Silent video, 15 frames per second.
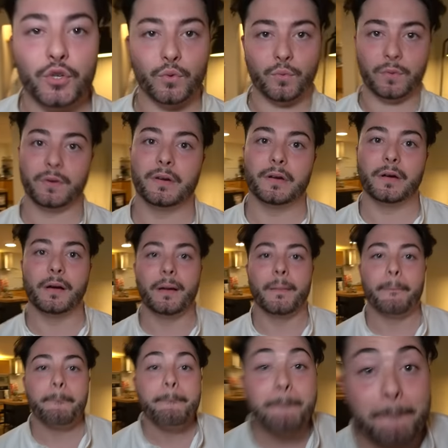you. No,
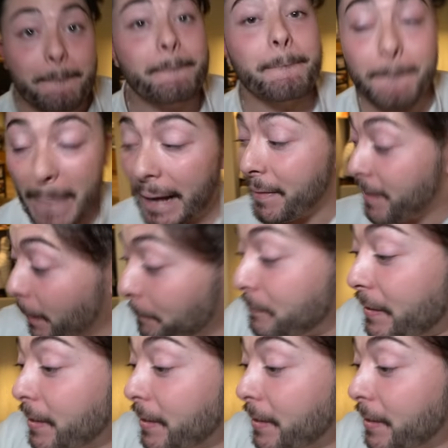no, the elves? Yep,